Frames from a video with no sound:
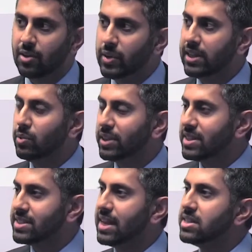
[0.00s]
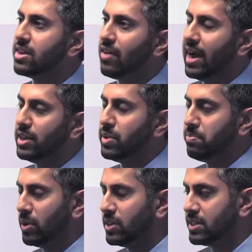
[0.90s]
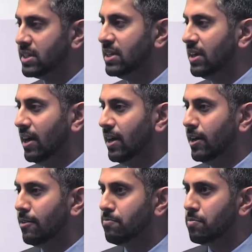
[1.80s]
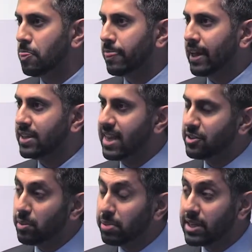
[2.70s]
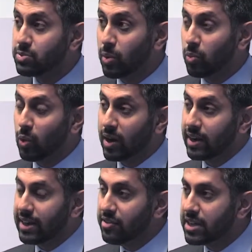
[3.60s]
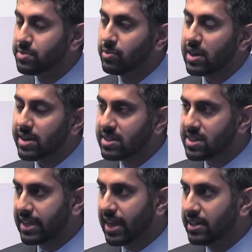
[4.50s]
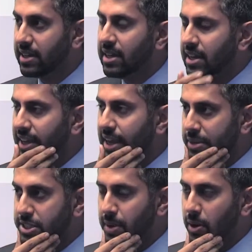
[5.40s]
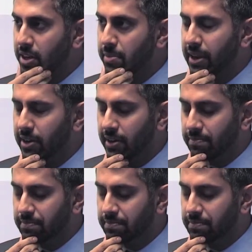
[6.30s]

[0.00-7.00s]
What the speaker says: really with this sense of how do we put a central place where investment readiness again can be spoken about.